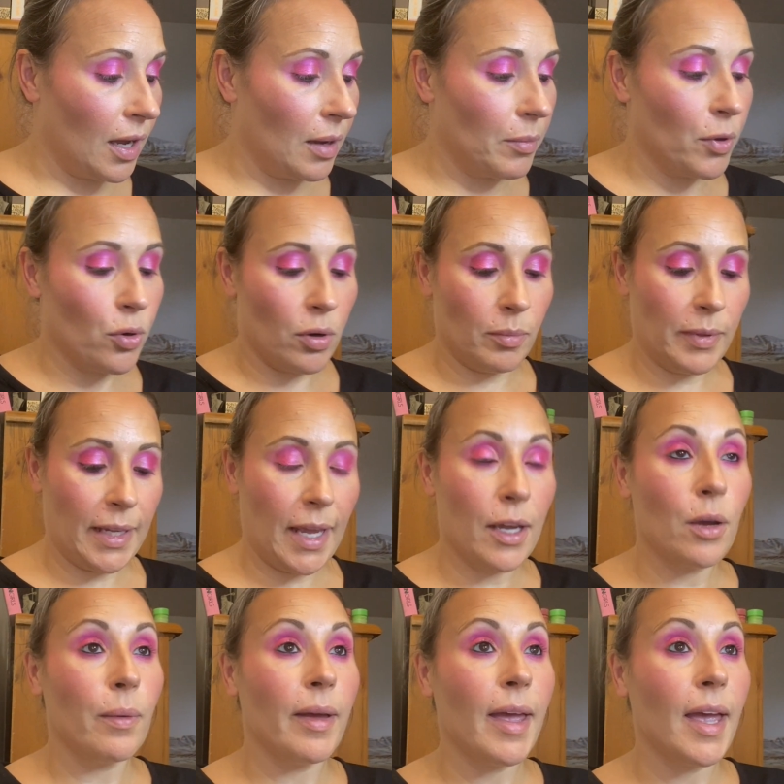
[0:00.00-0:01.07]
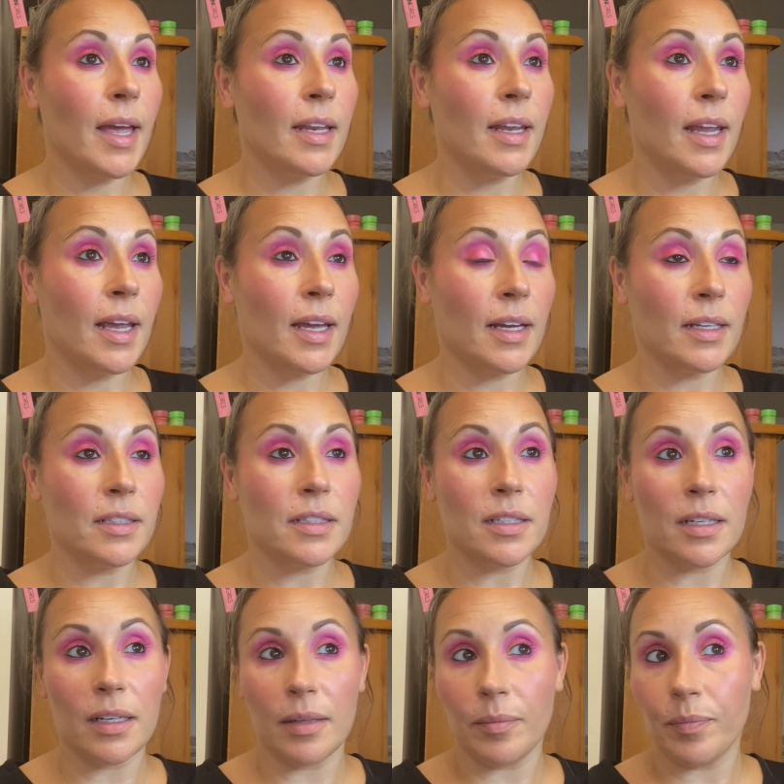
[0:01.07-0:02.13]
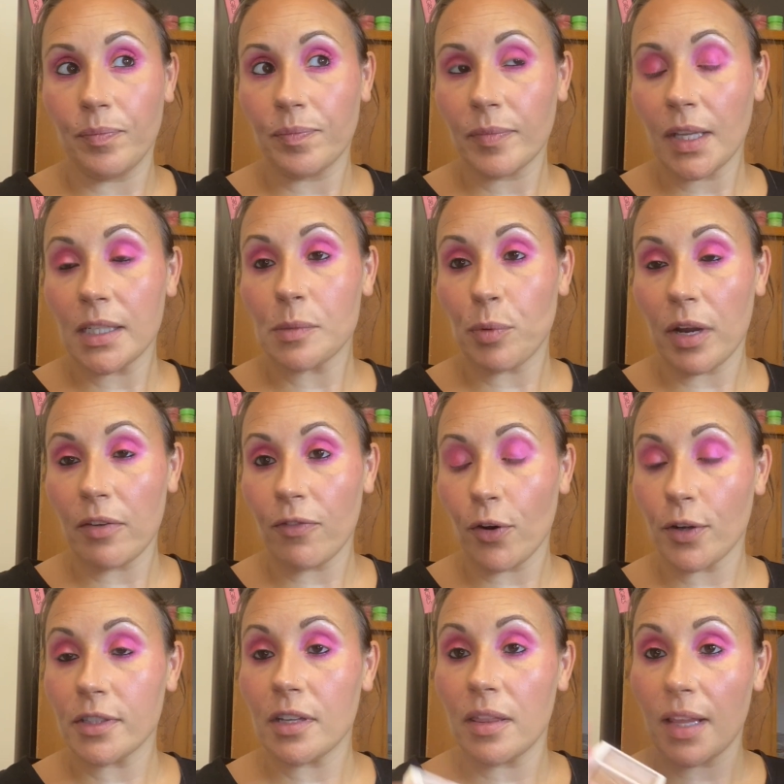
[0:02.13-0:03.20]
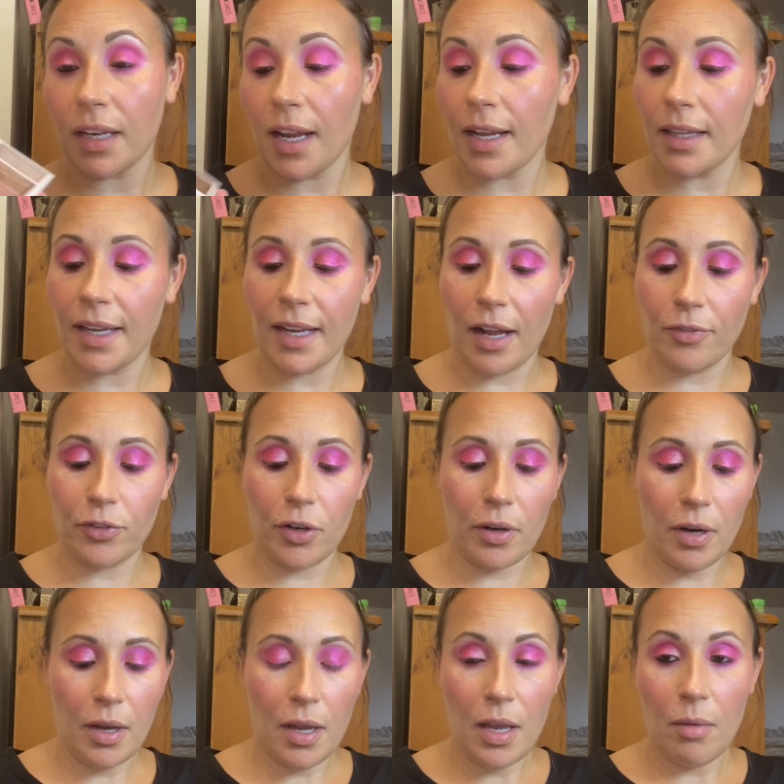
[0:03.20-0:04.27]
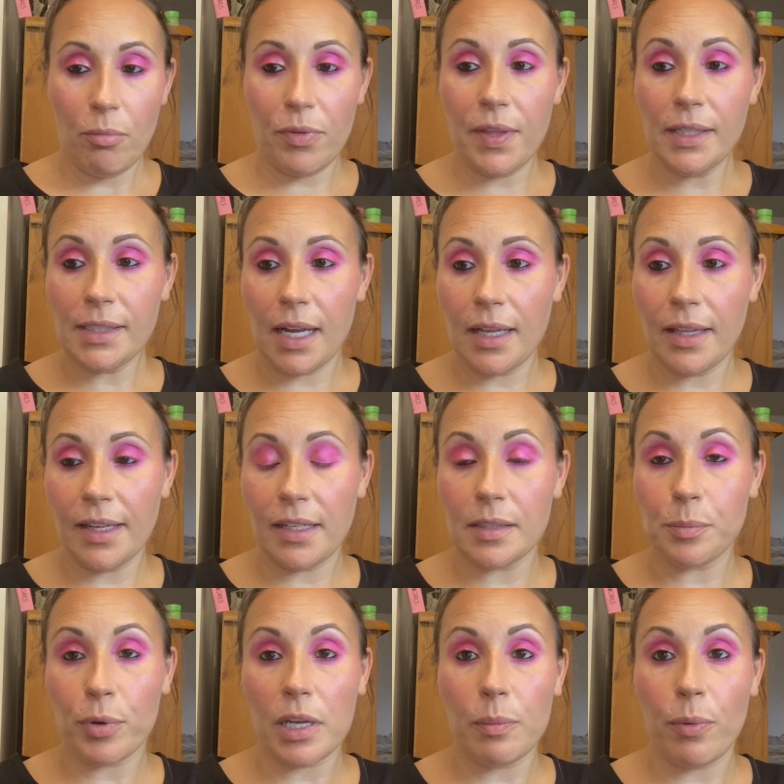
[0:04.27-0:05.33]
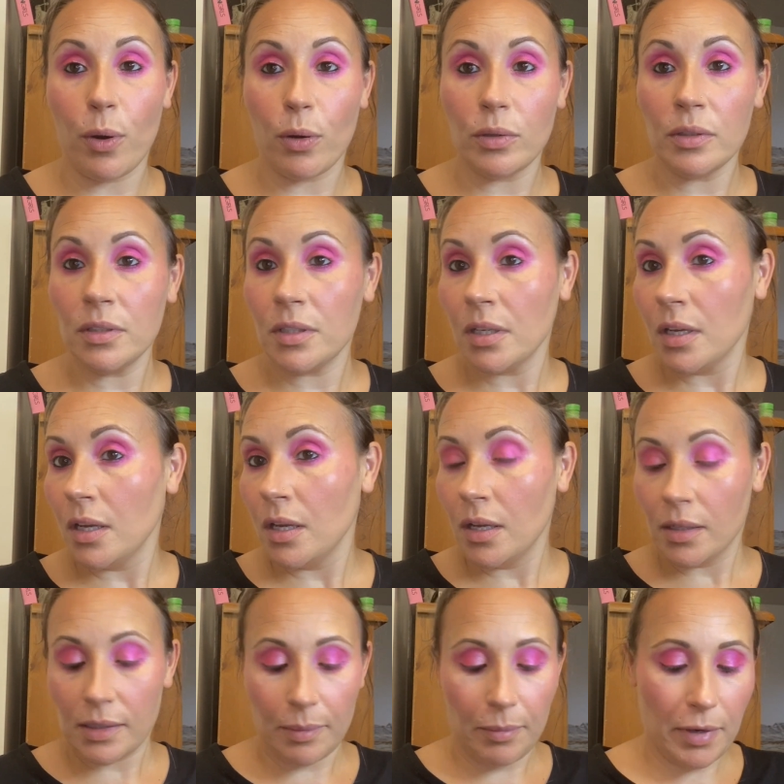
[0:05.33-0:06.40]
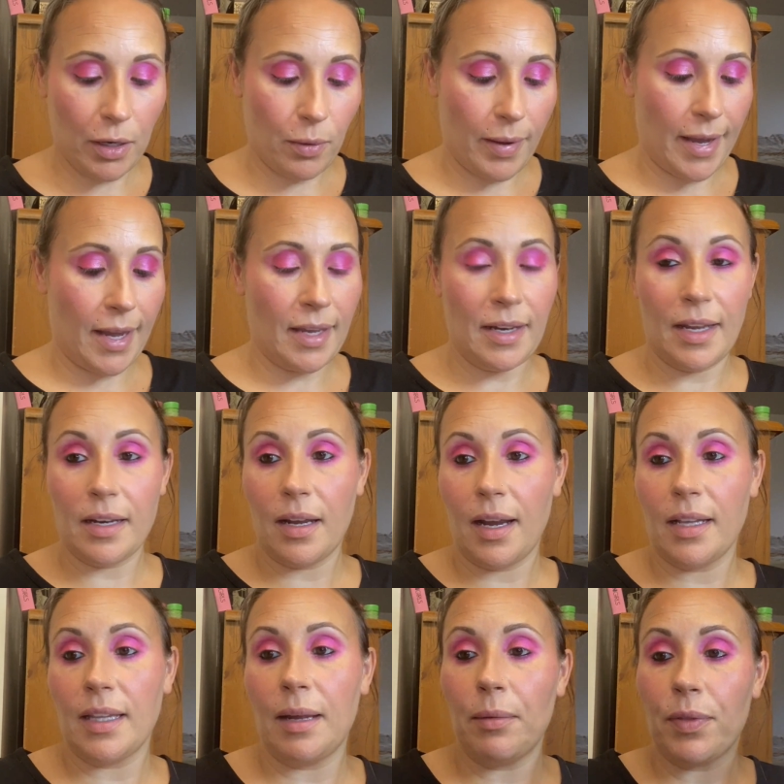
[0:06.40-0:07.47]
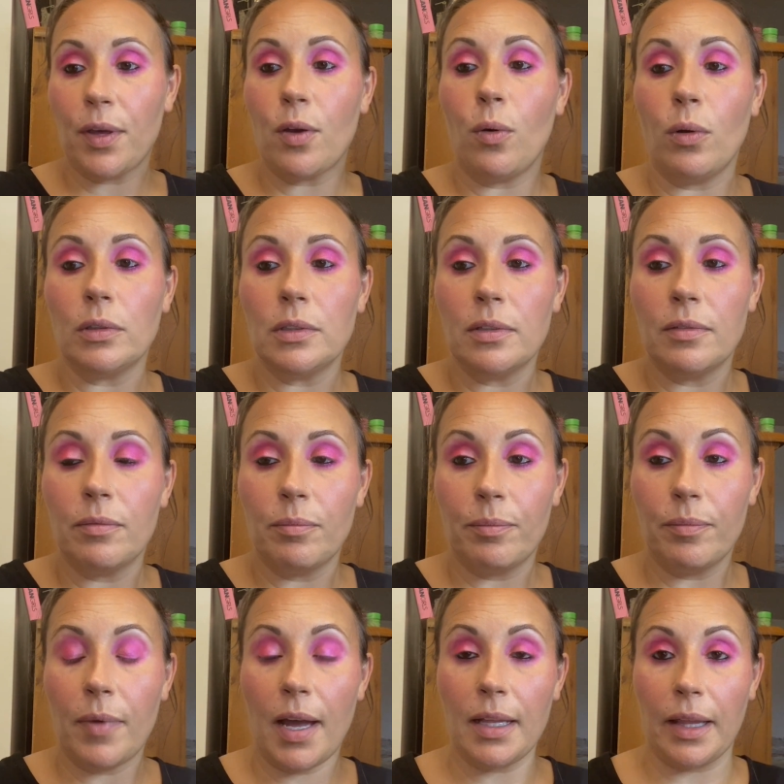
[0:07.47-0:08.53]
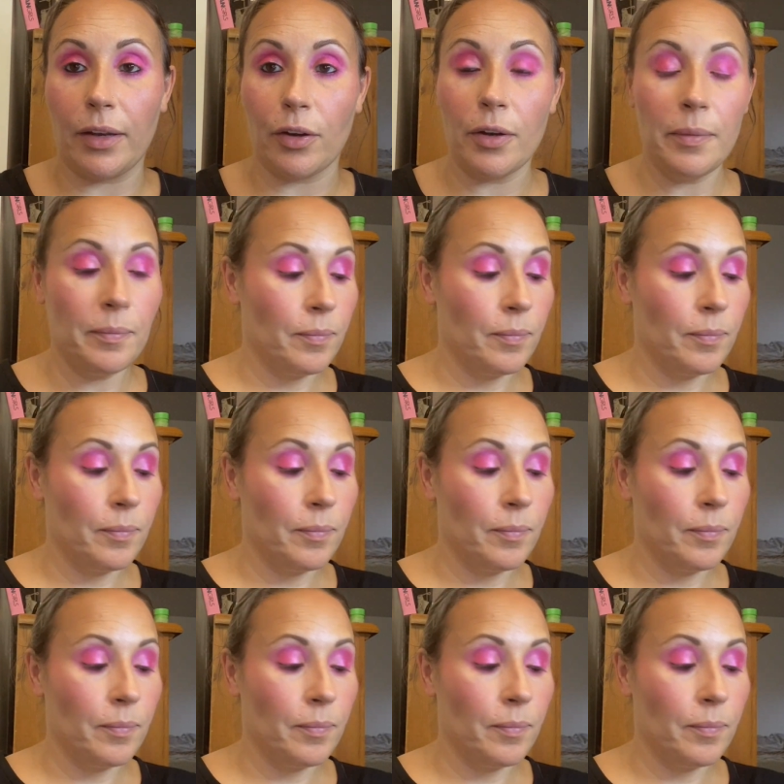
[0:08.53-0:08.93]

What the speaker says: normally I go ahead and spray first and then highlight after, but this highlight is pretty potent. So I'm going to go ahead and highlight with a gold highlighter.